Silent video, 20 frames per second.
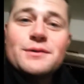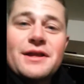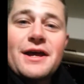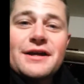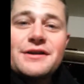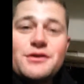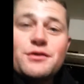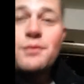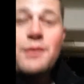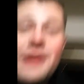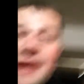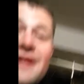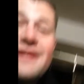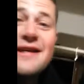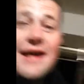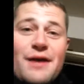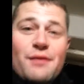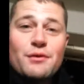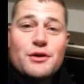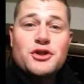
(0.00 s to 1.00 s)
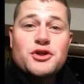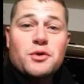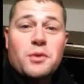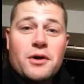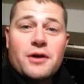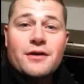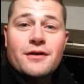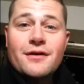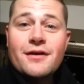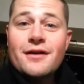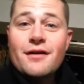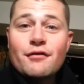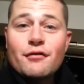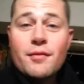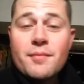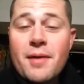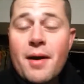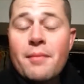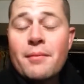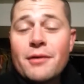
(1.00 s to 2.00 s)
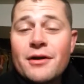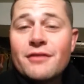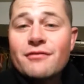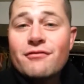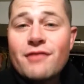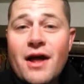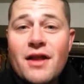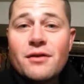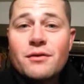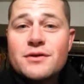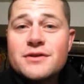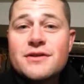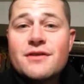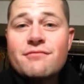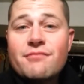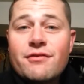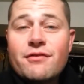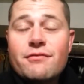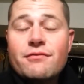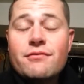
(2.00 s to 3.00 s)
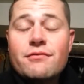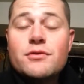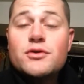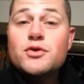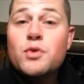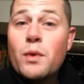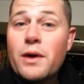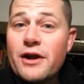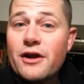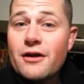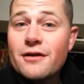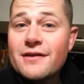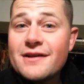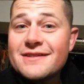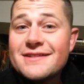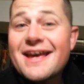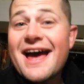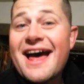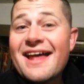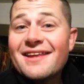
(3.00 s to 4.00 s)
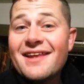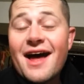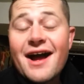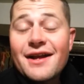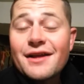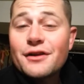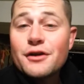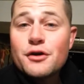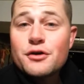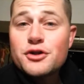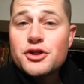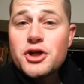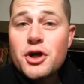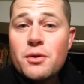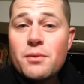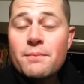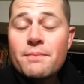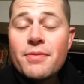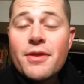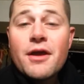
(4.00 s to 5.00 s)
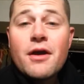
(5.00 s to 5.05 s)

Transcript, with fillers: would like to win a date with Jordan, remember, follow us on Twitter. That's at Lock and Load Show.